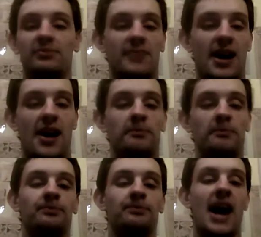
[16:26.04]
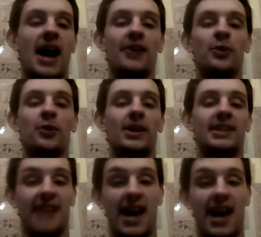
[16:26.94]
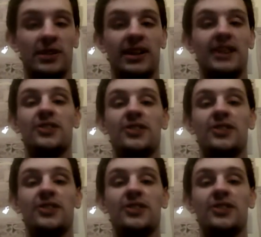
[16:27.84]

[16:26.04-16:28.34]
I don't know what to say, really.